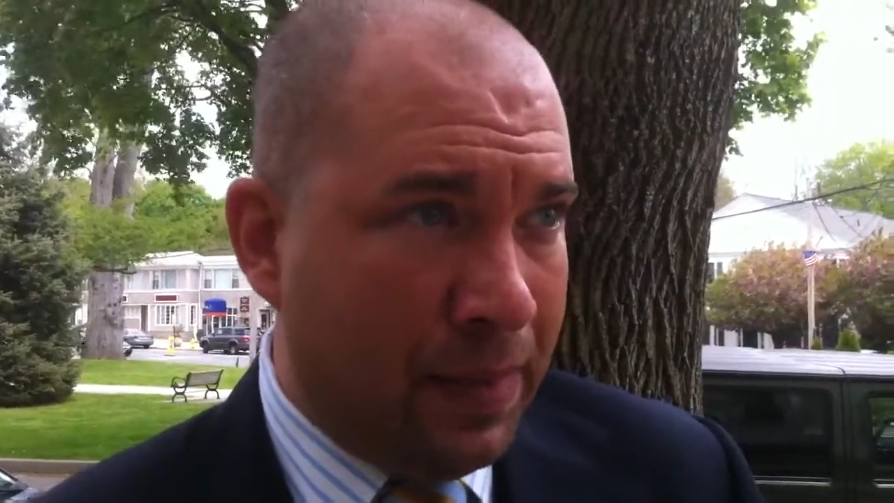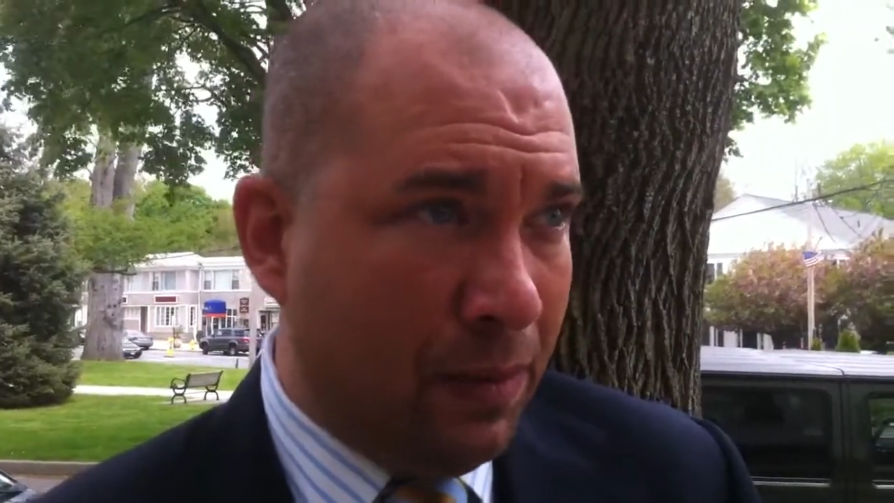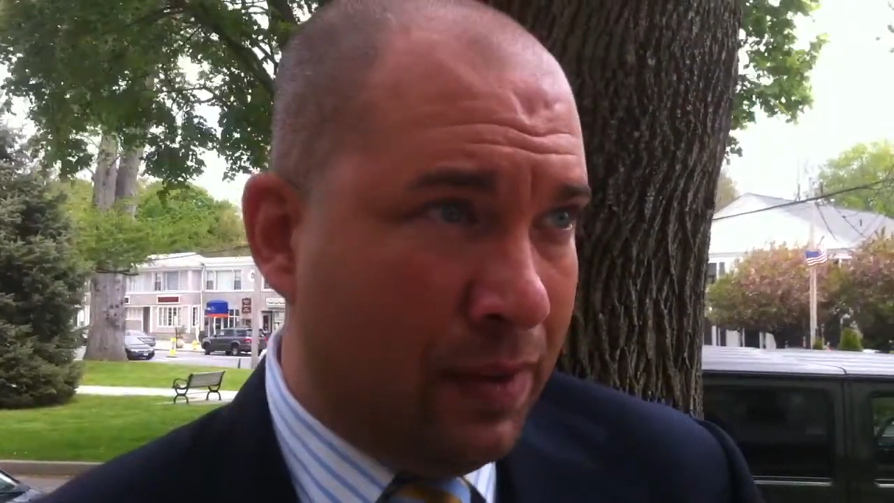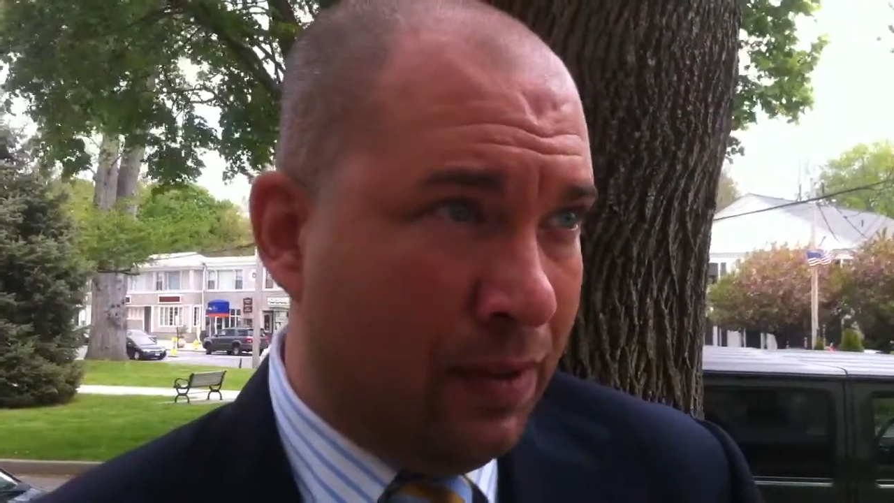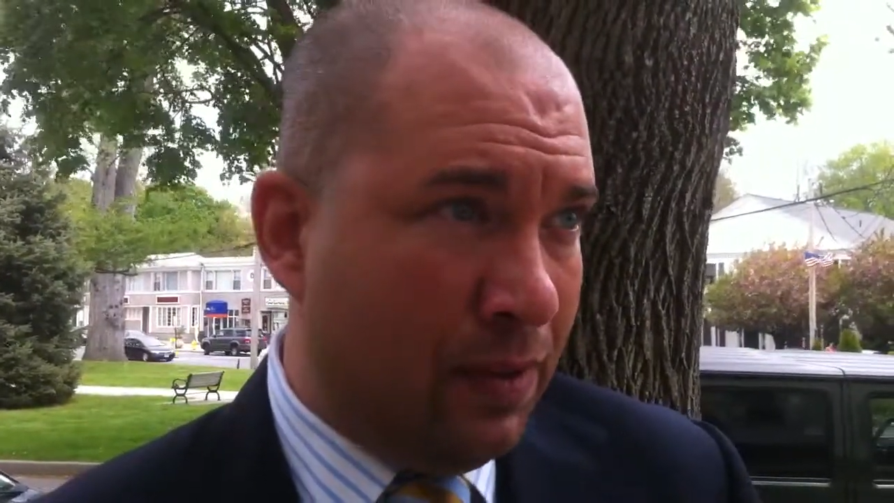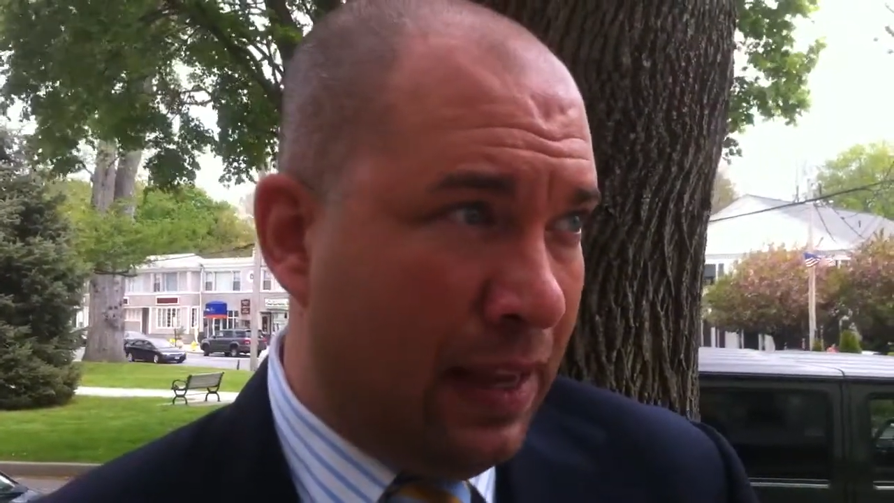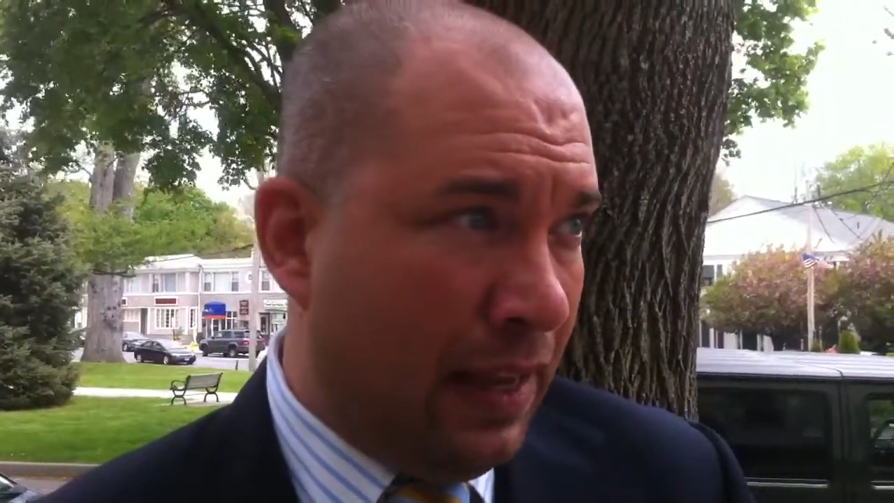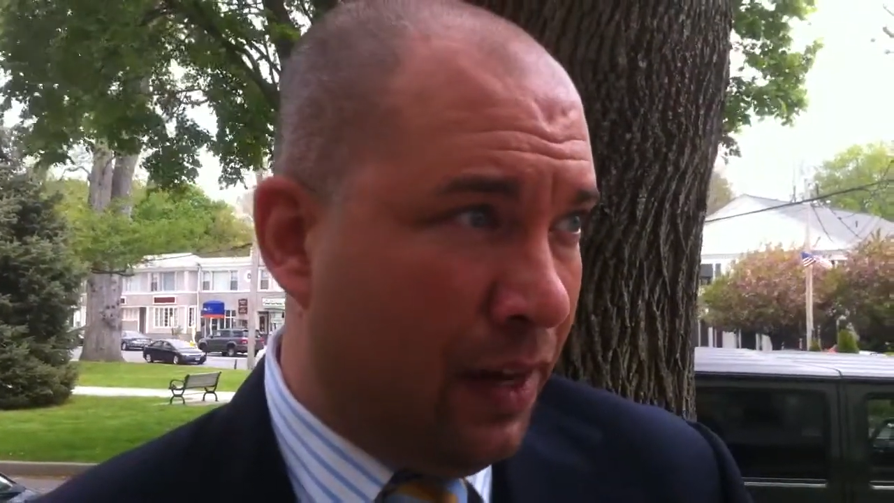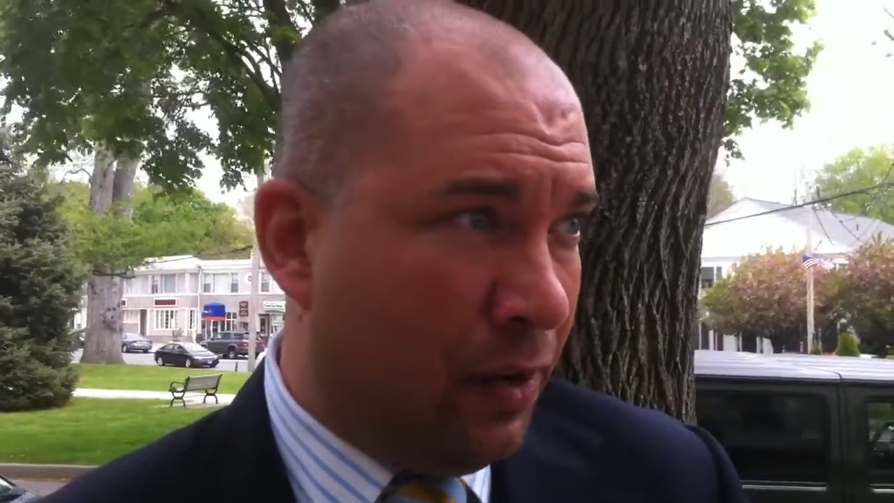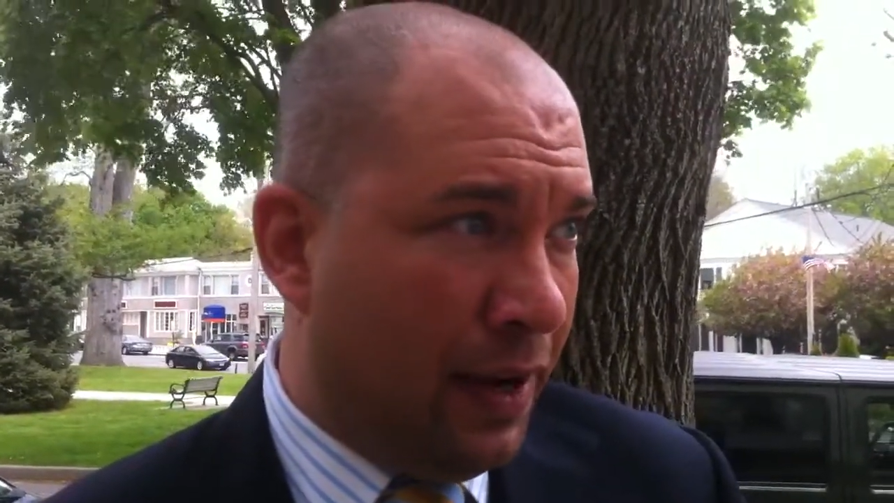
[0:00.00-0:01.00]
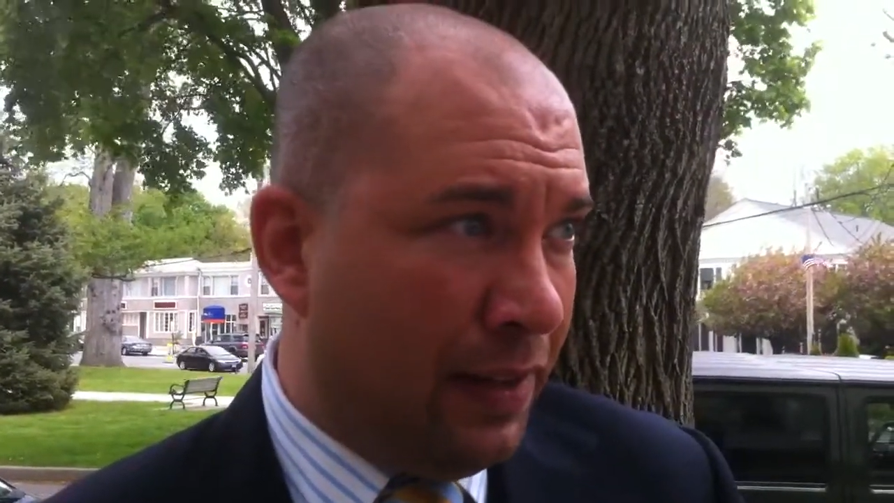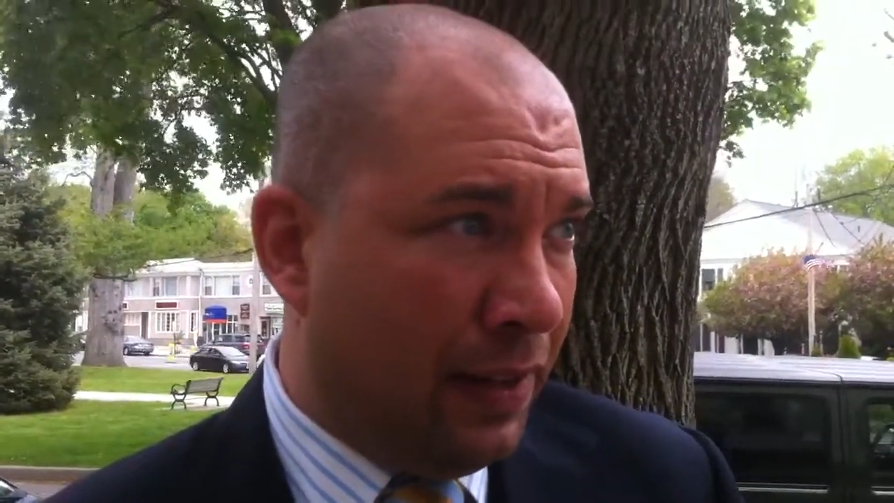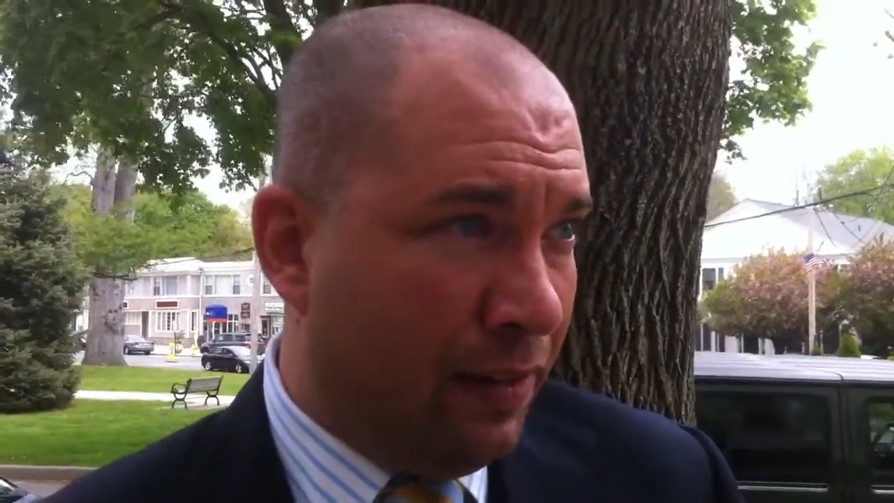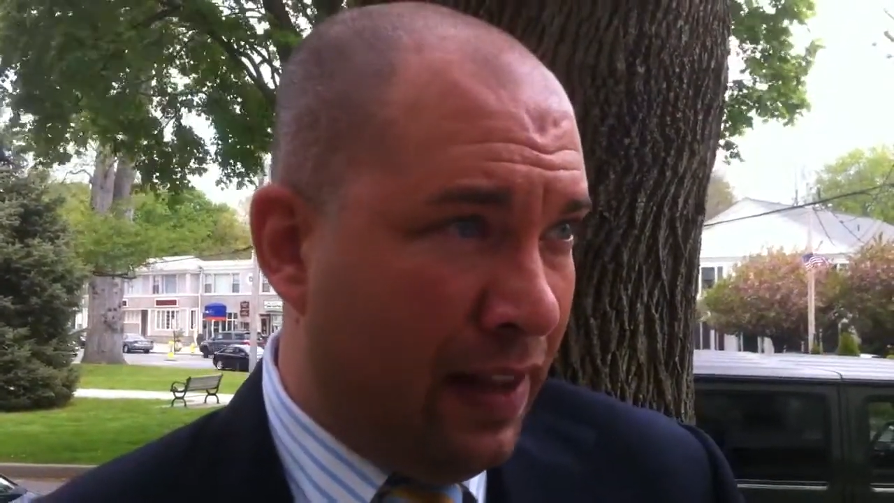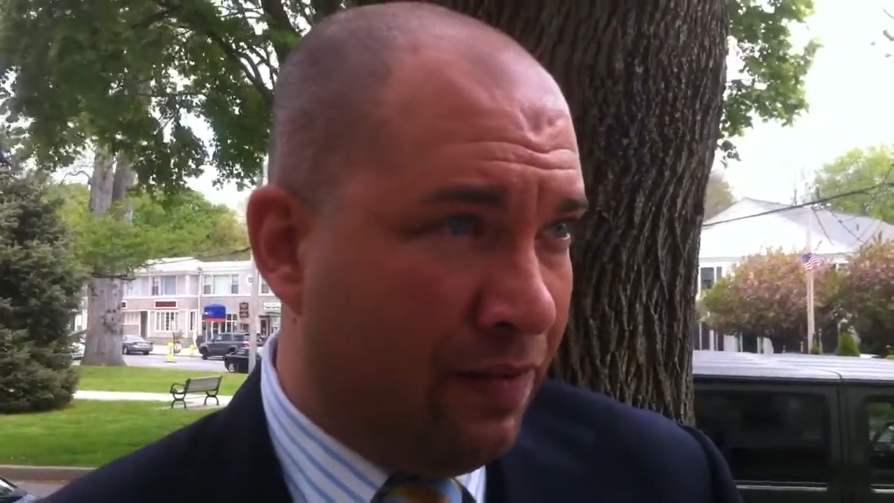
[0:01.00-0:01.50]
it would take a great
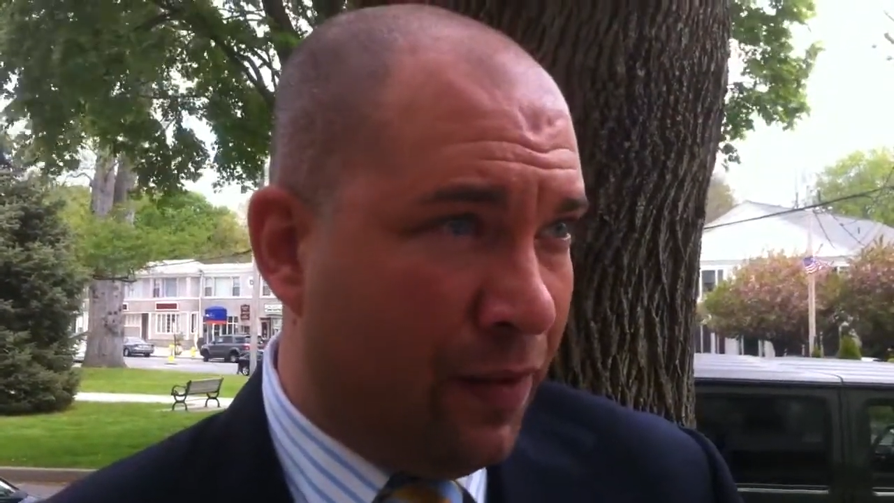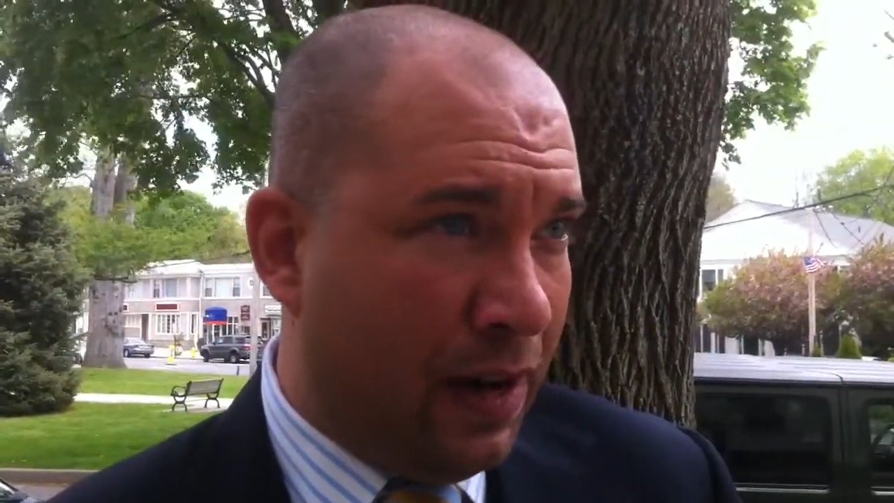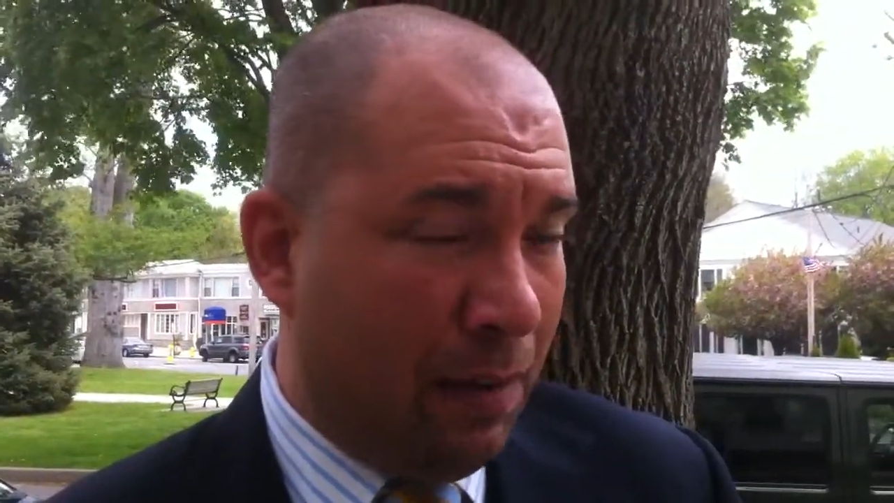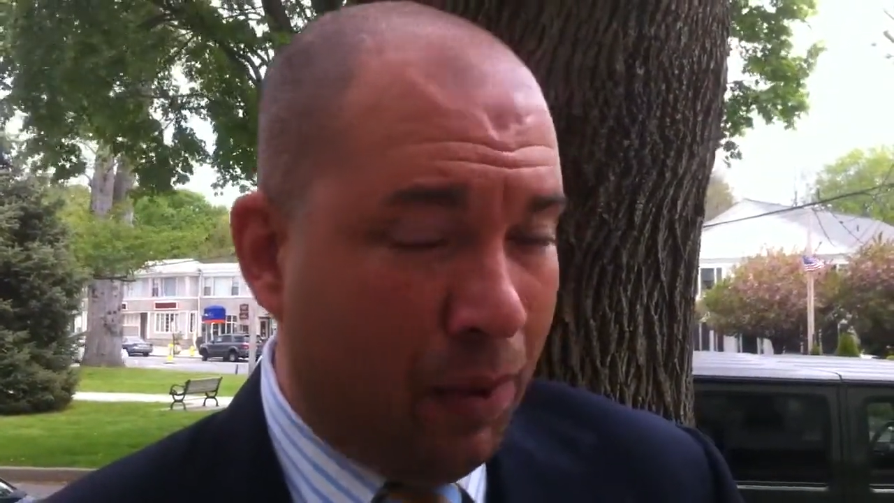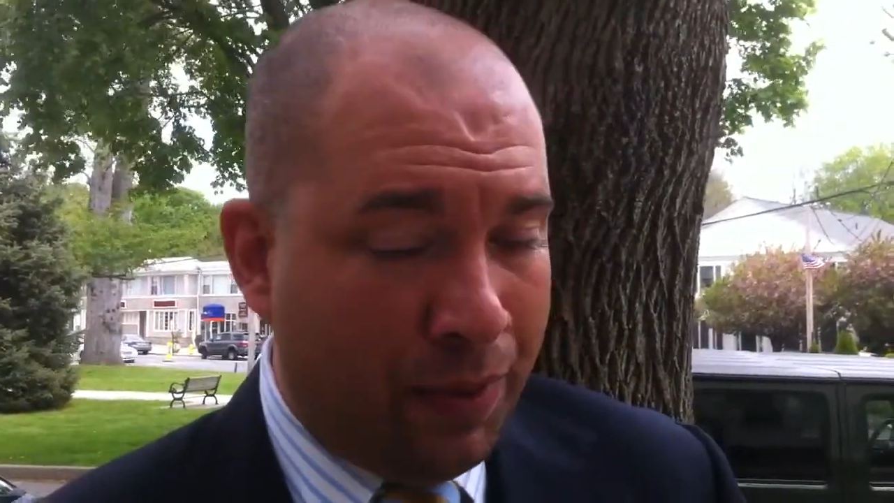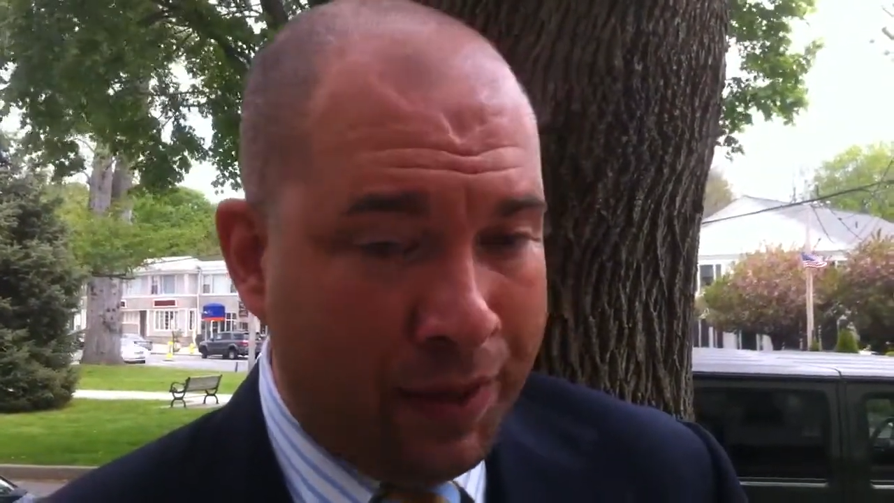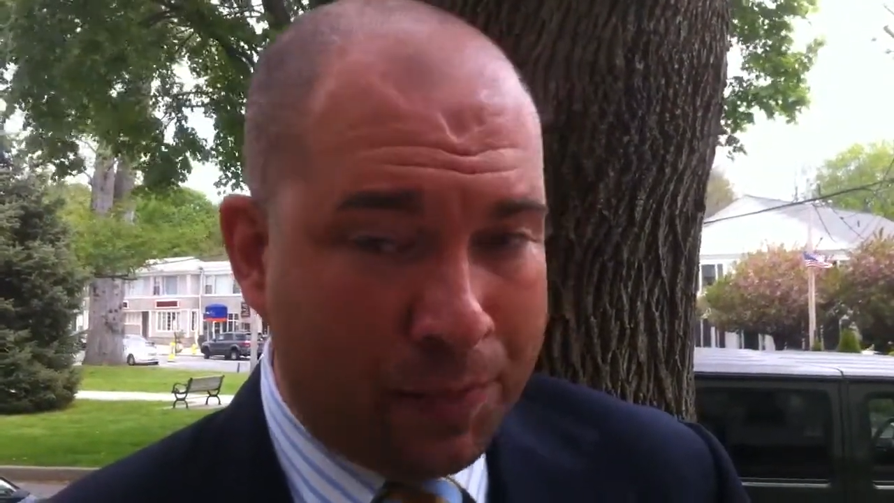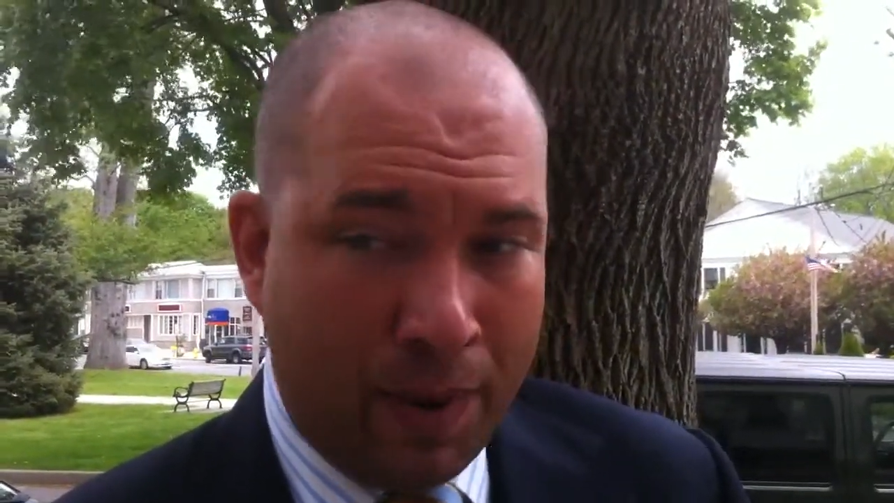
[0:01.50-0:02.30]
deal of effort on both his